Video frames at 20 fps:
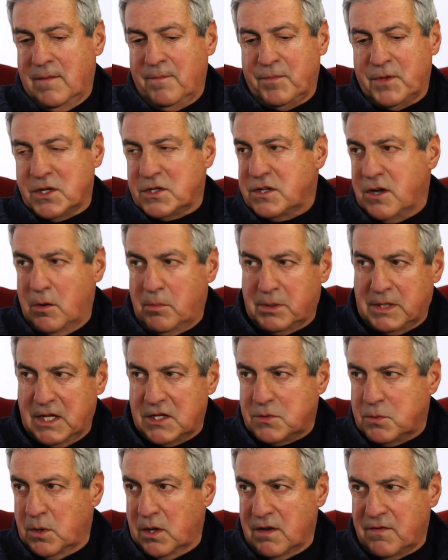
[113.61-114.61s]
there's no
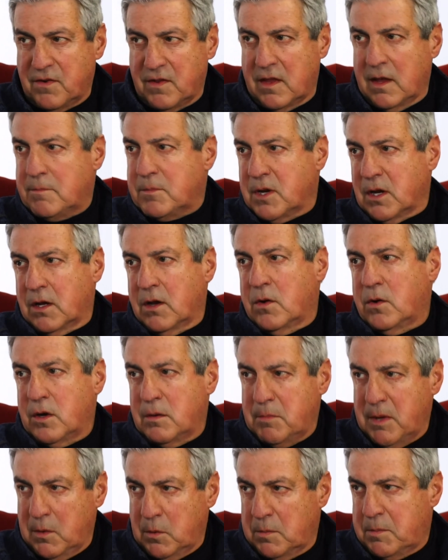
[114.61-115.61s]
place really for them to go to
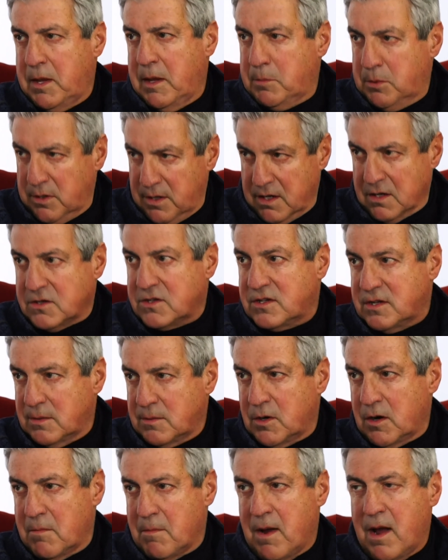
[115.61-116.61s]
be with people in a
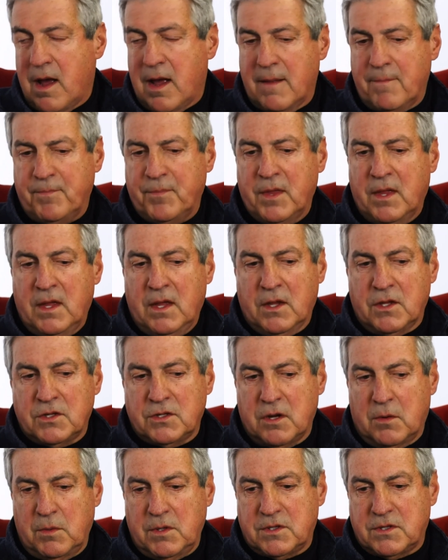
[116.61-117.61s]
similar mind.
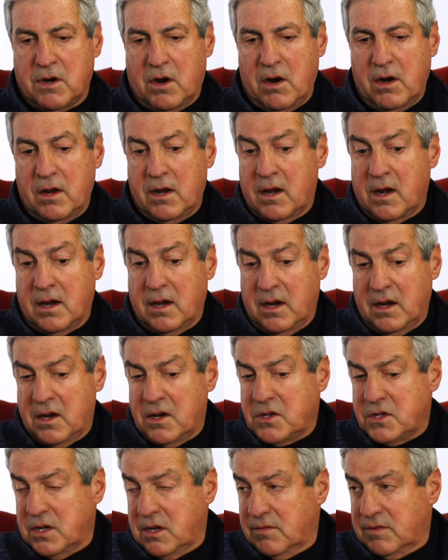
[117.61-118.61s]
So we started an
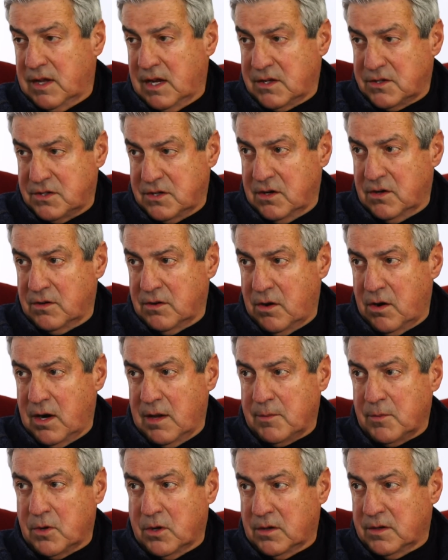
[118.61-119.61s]
initiative last year at Notre
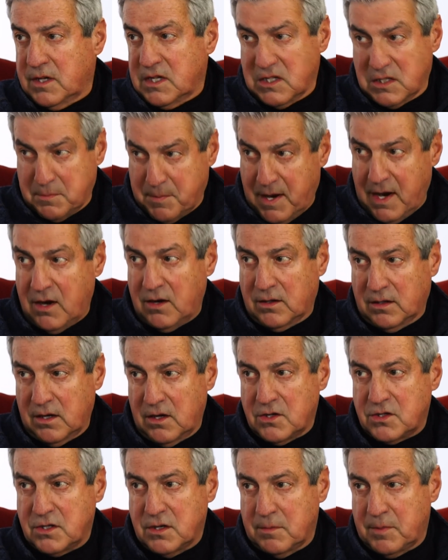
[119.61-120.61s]
Dame called the Inspired
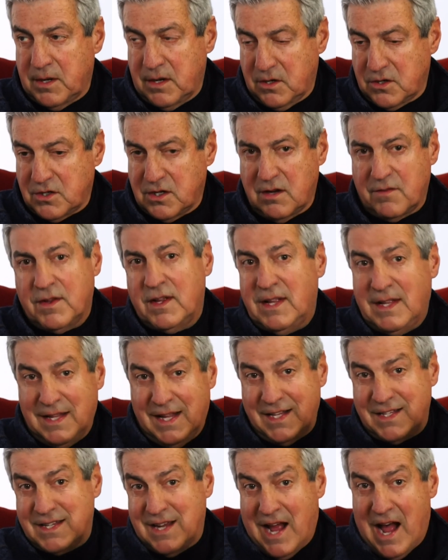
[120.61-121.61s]
Leadership Initiative.
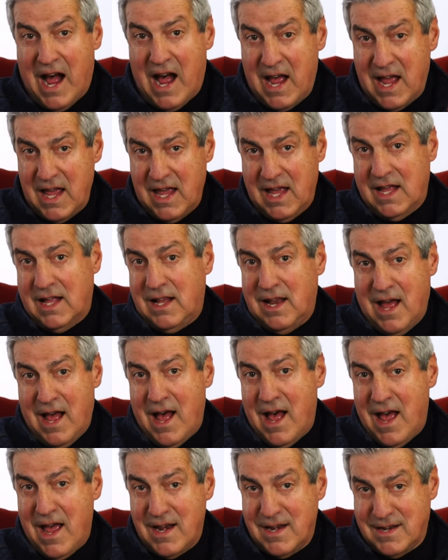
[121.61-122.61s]
That's
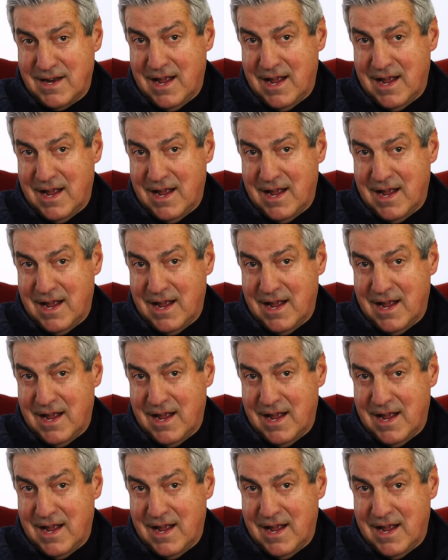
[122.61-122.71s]
ili.nd.edu.